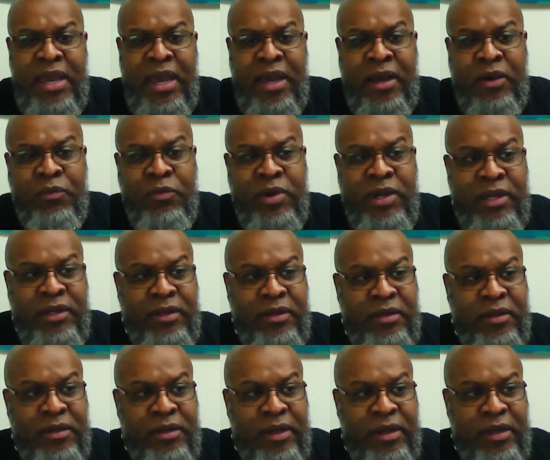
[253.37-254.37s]
What
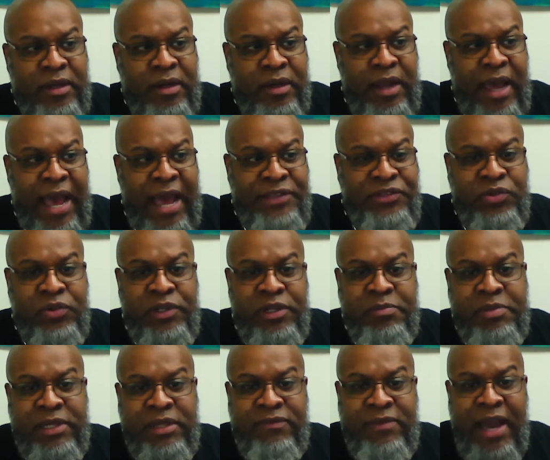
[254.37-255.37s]
I truly
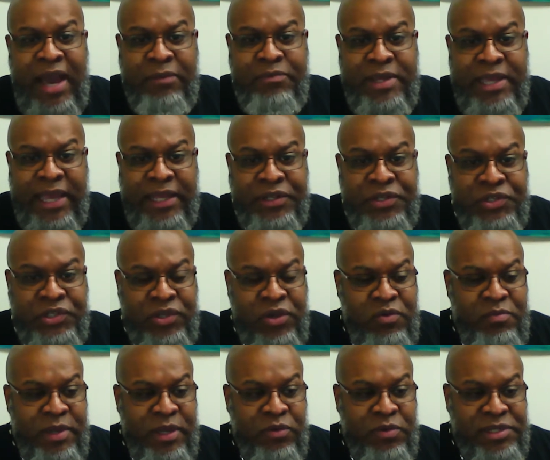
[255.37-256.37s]
believe God began to show
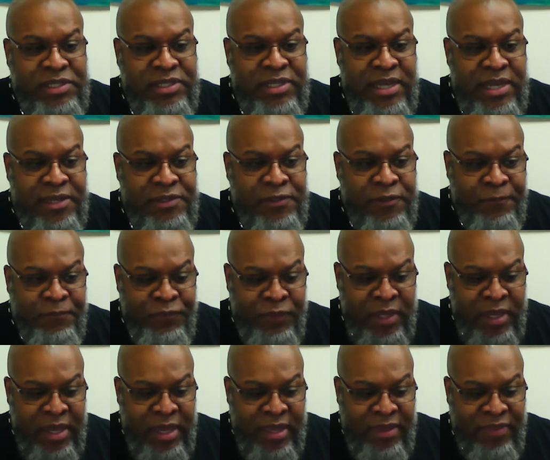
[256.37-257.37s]
me was this,
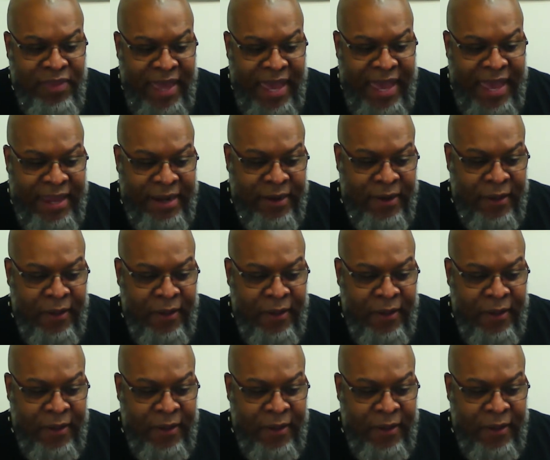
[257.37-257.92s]
that